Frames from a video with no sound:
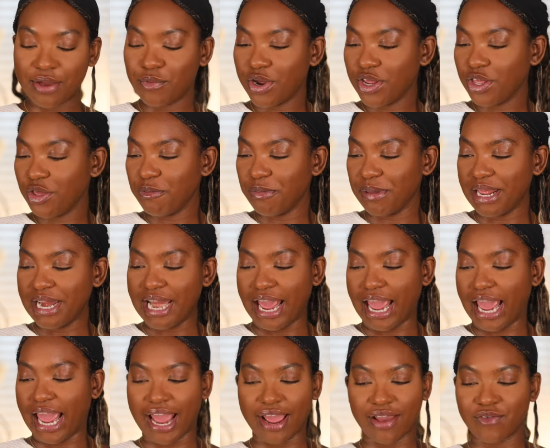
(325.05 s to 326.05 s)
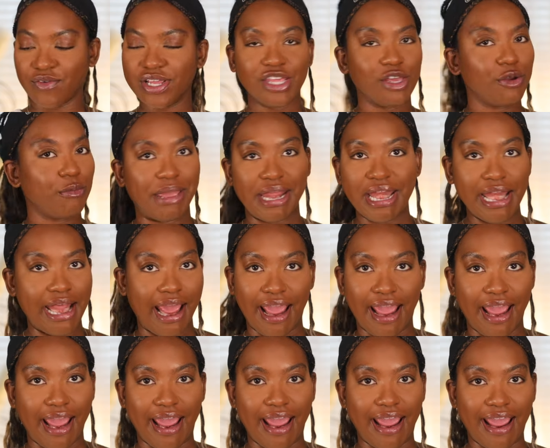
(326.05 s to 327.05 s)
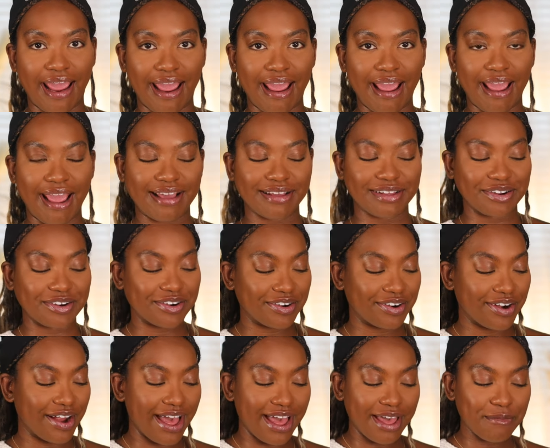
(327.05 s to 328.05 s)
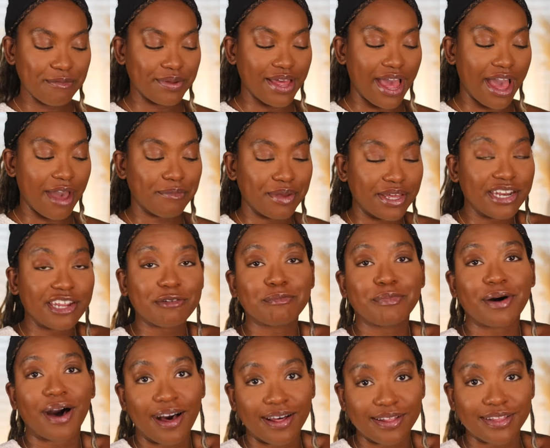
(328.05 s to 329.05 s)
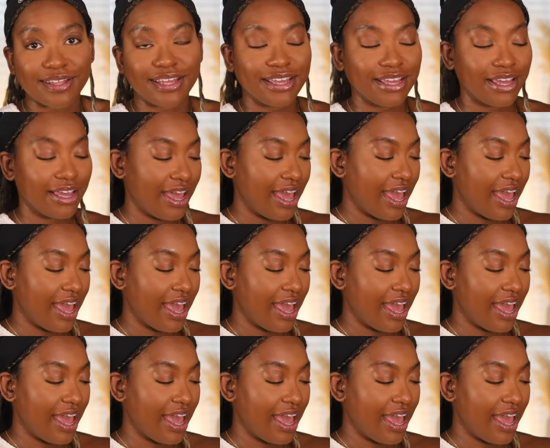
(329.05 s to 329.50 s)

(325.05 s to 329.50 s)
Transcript: Where you been at? Where you been at? Girl, I have been, I've been in Bali.